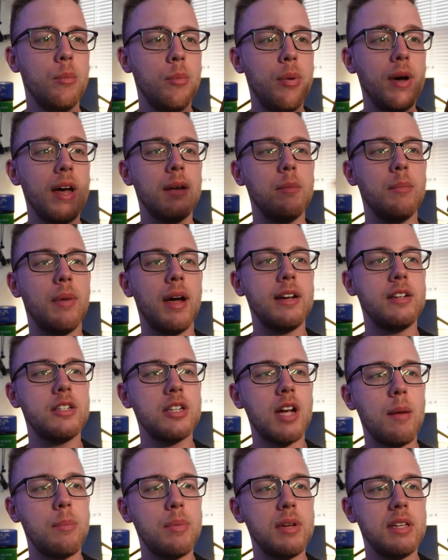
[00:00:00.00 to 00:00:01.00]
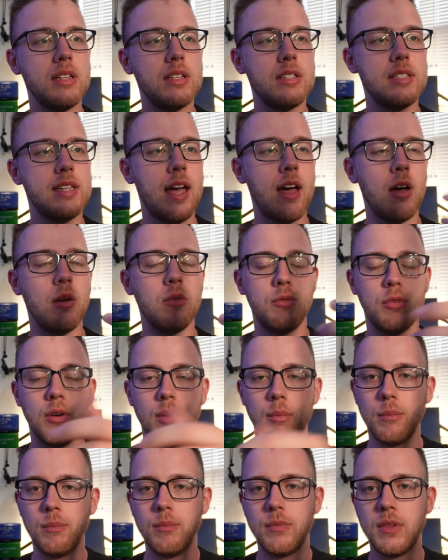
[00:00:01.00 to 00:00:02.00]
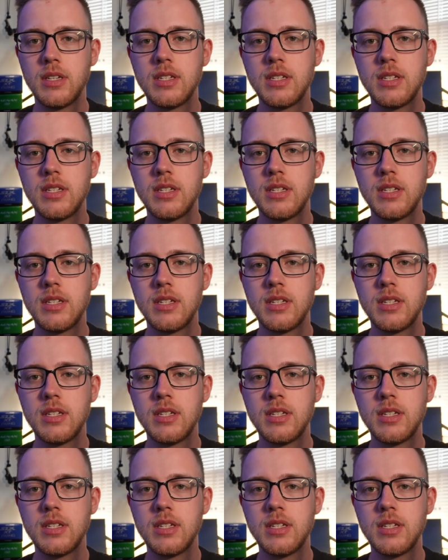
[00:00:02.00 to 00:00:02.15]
But by chopping this down from